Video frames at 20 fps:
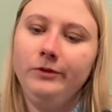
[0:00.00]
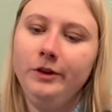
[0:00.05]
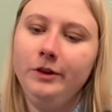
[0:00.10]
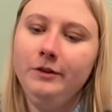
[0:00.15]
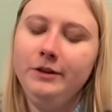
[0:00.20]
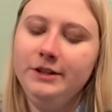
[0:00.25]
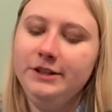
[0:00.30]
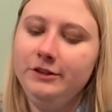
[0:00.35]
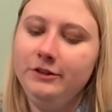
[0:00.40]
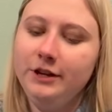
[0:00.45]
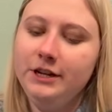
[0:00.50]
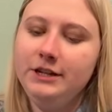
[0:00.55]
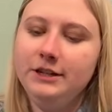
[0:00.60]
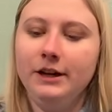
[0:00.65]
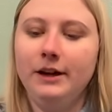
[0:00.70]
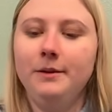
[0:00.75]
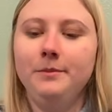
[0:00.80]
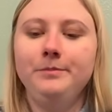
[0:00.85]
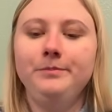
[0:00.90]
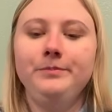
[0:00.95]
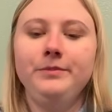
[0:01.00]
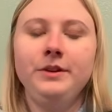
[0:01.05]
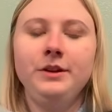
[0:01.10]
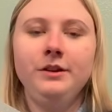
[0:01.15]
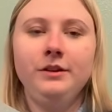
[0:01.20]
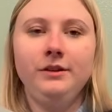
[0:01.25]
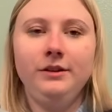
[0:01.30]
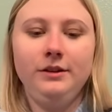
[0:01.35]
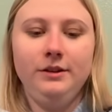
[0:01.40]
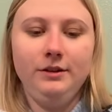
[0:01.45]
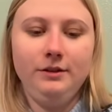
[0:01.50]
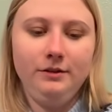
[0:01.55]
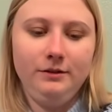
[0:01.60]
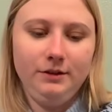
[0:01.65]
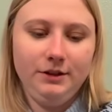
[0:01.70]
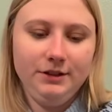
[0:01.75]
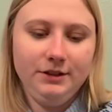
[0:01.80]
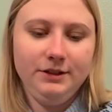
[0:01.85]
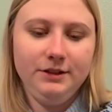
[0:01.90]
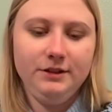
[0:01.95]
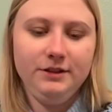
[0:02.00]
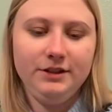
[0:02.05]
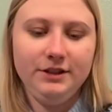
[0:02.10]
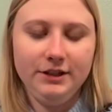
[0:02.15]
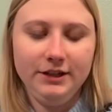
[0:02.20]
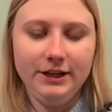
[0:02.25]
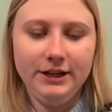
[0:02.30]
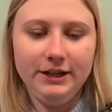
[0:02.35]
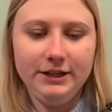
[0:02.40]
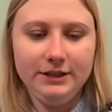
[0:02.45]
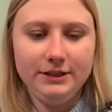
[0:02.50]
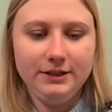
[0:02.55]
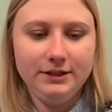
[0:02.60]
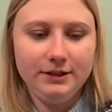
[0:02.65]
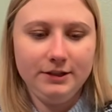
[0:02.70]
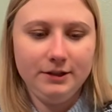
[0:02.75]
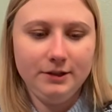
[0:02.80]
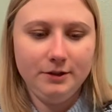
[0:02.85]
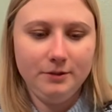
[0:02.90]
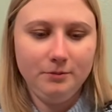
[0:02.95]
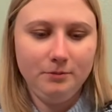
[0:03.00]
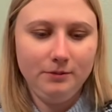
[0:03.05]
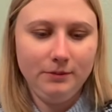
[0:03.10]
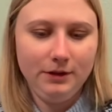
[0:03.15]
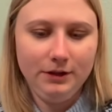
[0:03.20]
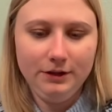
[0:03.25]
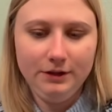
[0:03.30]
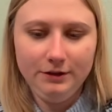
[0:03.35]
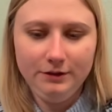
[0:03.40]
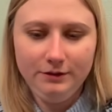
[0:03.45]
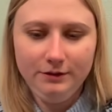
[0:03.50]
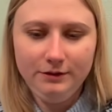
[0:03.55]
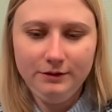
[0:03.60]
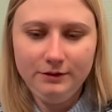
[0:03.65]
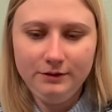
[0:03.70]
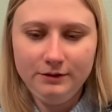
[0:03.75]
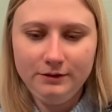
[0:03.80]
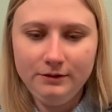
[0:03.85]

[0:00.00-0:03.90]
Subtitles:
Oh, it has a great top. This is a nice model.